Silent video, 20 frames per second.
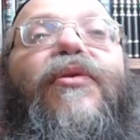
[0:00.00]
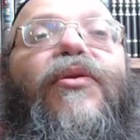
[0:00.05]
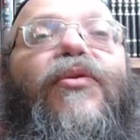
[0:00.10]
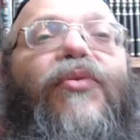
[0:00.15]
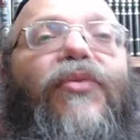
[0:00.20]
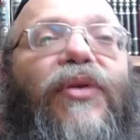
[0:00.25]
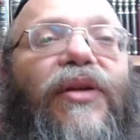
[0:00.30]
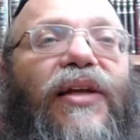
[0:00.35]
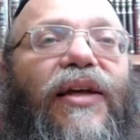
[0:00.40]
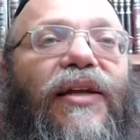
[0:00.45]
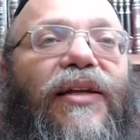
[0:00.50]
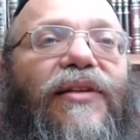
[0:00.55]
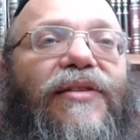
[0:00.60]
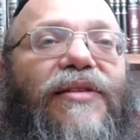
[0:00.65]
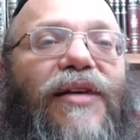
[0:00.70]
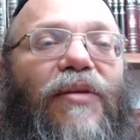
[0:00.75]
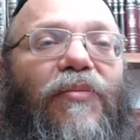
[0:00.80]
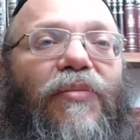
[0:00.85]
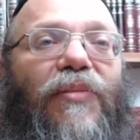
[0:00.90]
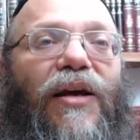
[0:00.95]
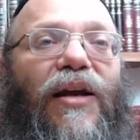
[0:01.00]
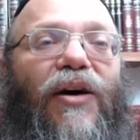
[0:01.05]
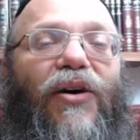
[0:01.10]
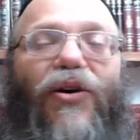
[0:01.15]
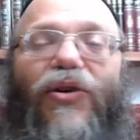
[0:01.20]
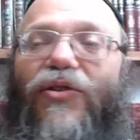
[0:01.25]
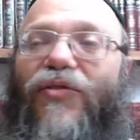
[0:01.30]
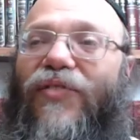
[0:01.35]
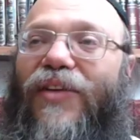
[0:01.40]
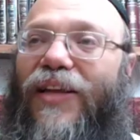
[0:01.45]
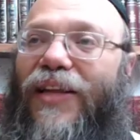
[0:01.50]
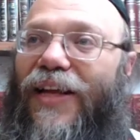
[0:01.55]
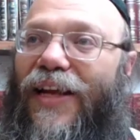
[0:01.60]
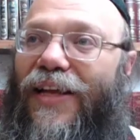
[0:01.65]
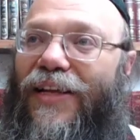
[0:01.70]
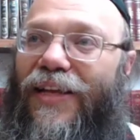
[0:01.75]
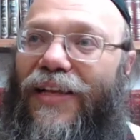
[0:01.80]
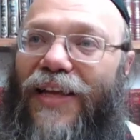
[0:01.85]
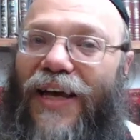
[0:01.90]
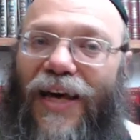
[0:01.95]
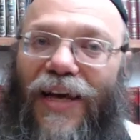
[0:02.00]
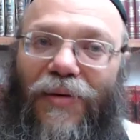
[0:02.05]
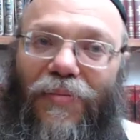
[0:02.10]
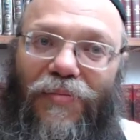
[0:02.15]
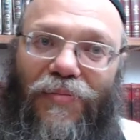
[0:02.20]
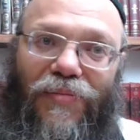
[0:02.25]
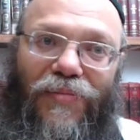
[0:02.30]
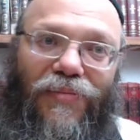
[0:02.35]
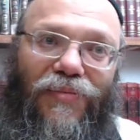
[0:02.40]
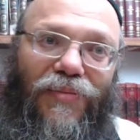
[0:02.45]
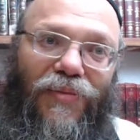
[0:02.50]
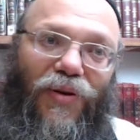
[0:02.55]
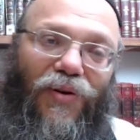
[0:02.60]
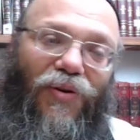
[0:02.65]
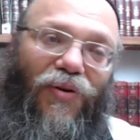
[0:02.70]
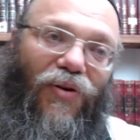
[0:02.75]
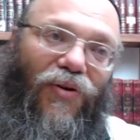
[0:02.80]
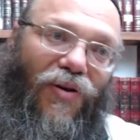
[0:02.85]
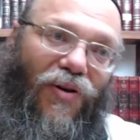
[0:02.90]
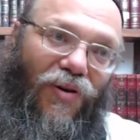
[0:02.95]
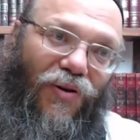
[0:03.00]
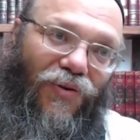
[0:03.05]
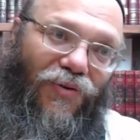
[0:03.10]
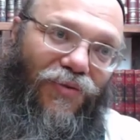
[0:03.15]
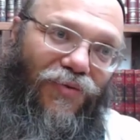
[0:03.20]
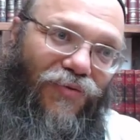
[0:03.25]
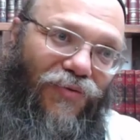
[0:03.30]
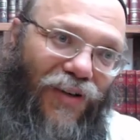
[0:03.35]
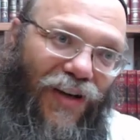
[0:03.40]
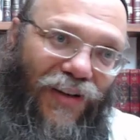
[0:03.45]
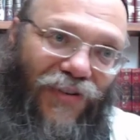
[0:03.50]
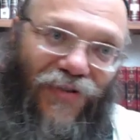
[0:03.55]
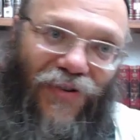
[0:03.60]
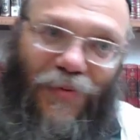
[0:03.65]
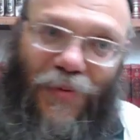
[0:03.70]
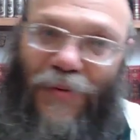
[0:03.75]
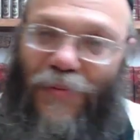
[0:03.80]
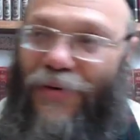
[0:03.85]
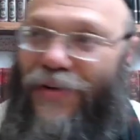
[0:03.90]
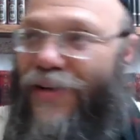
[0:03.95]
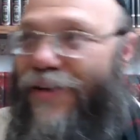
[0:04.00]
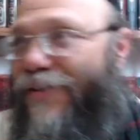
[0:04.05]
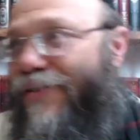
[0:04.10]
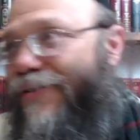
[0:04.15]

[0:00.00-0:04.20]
we did some halachot of netilat yadayim not long ago, right? Remember that?